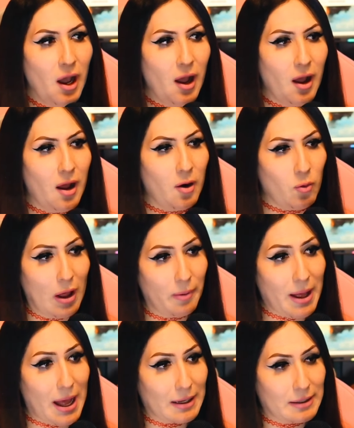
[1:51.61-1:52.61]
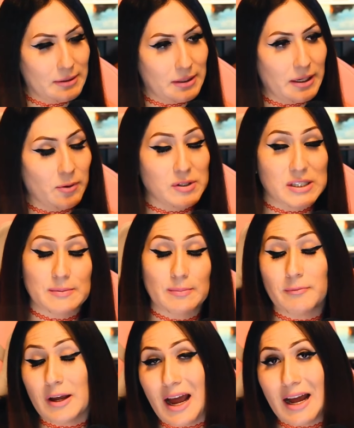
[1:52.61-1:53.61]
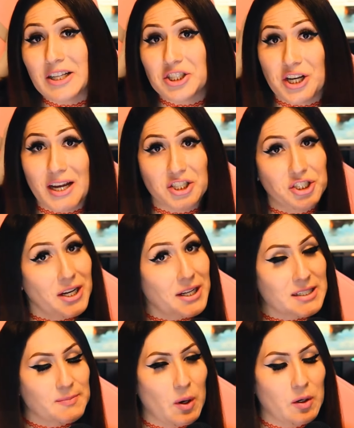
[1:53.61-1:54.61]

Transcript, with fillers: uh, a while back, and it was Jazz Jennings